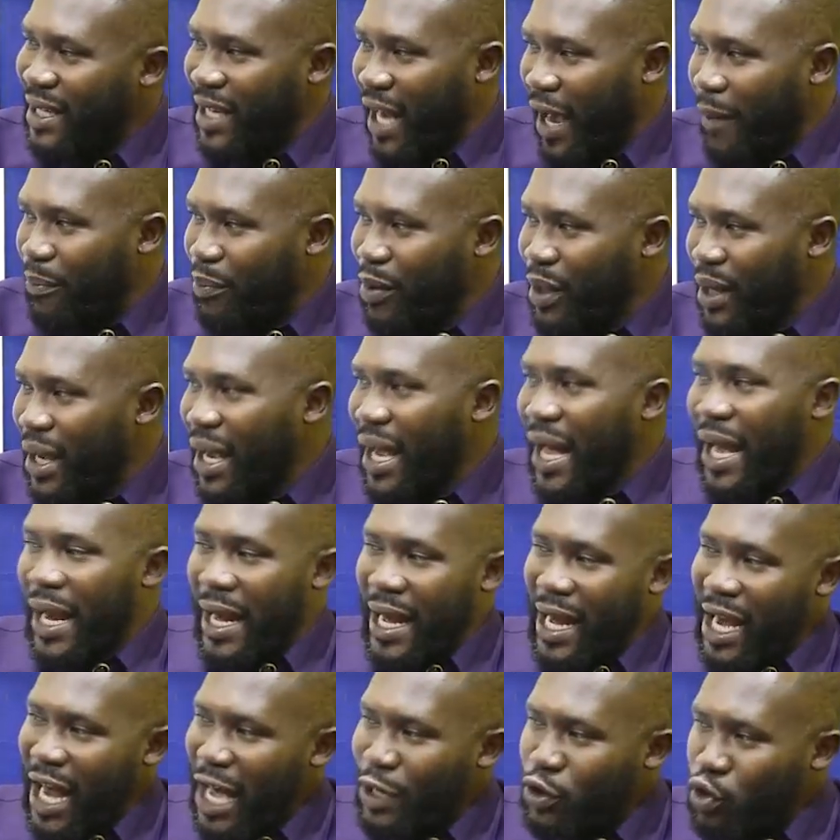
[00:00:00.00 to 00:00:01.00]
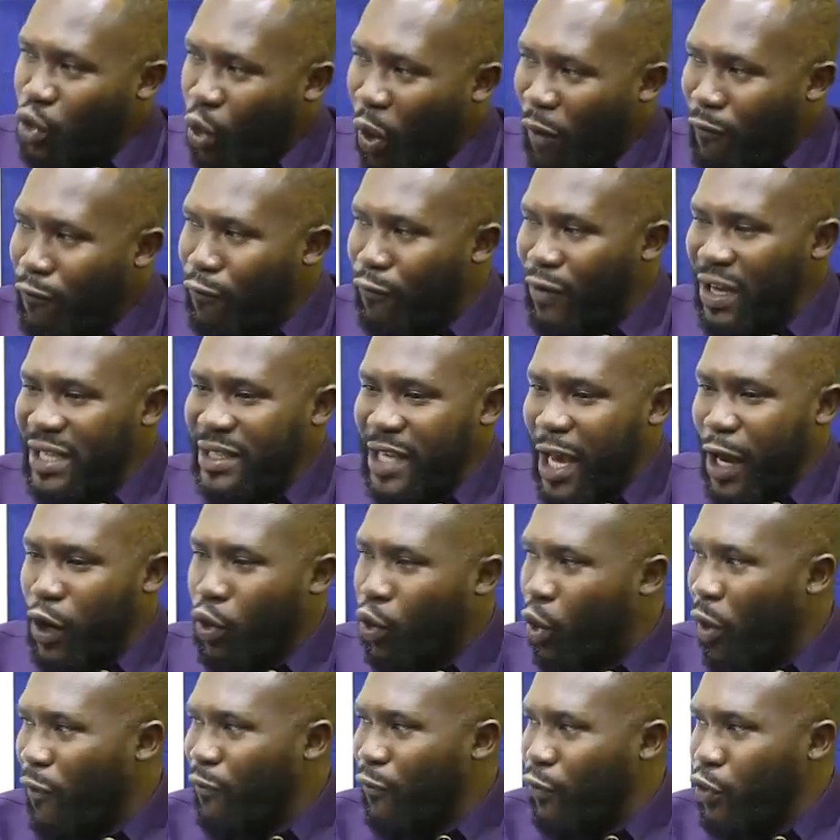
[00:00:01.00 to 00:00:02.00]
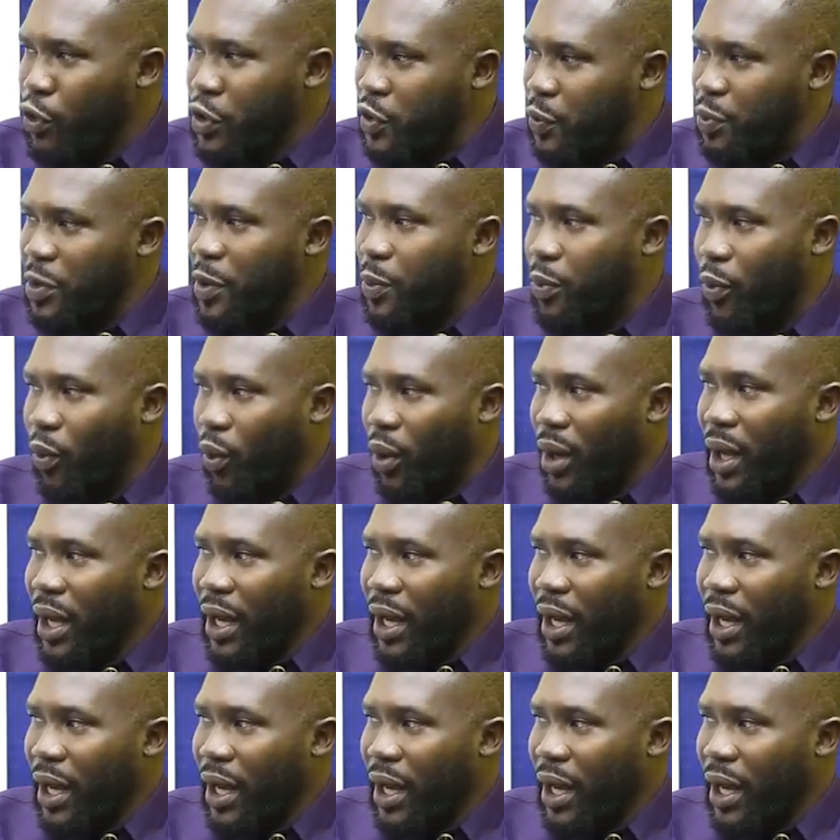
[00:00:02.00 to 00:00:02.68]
there be less convinced and confused people.